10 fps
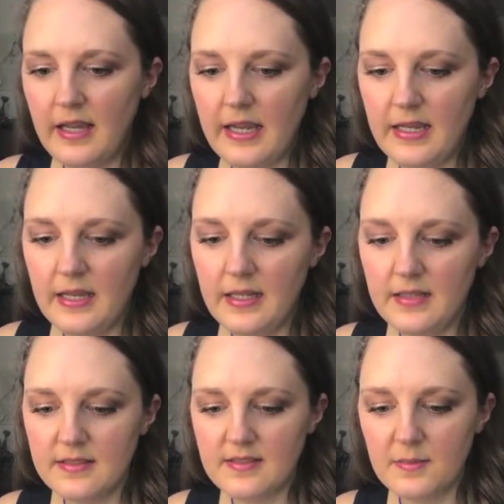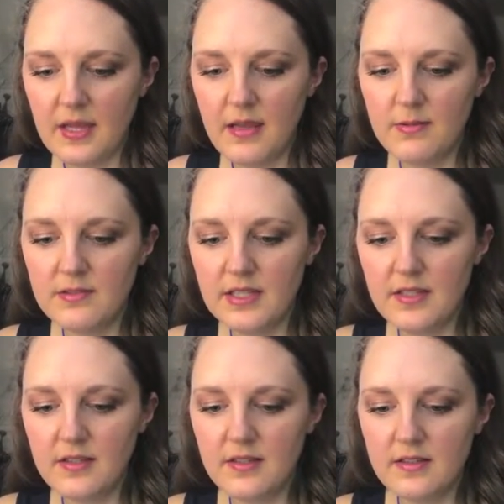and some cable
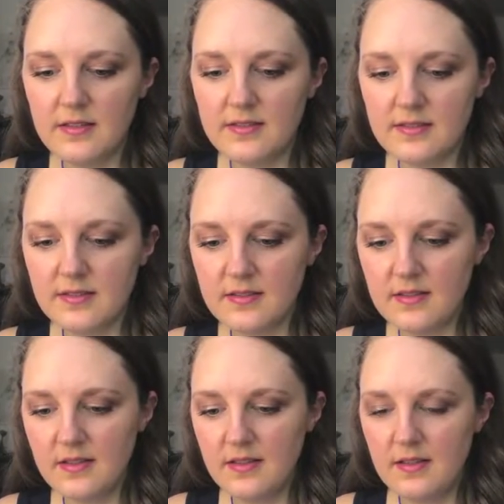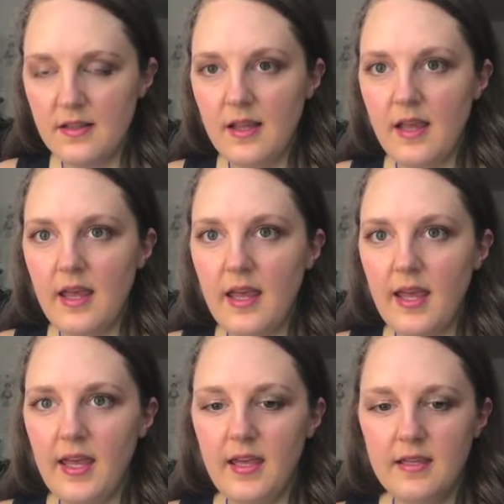needles
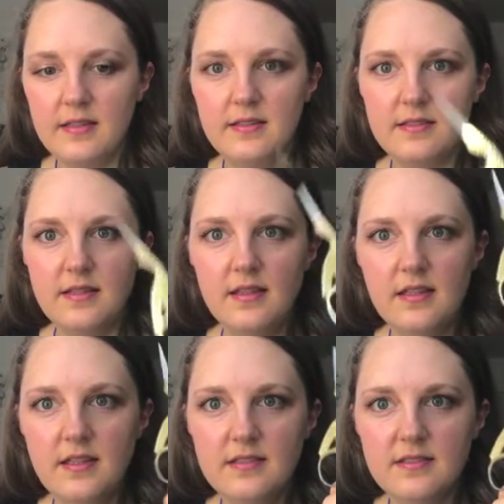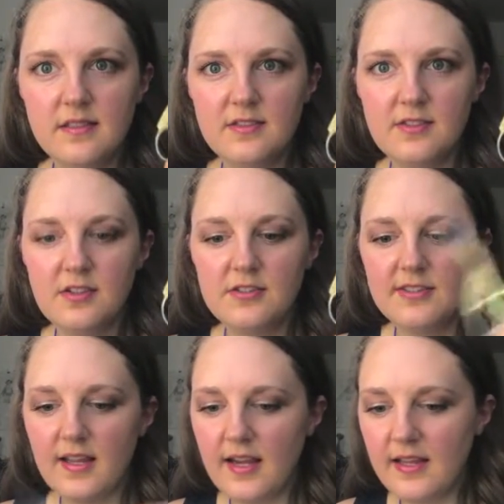and these scissors
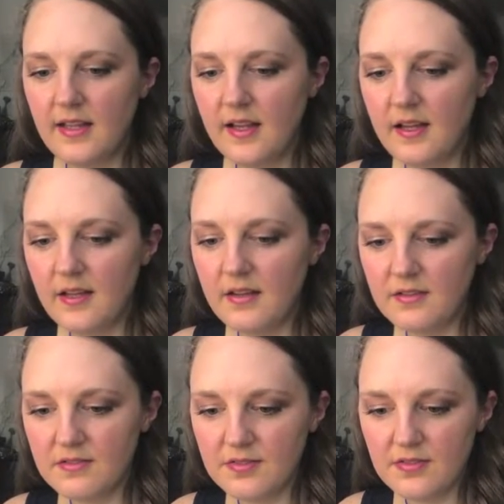that I love,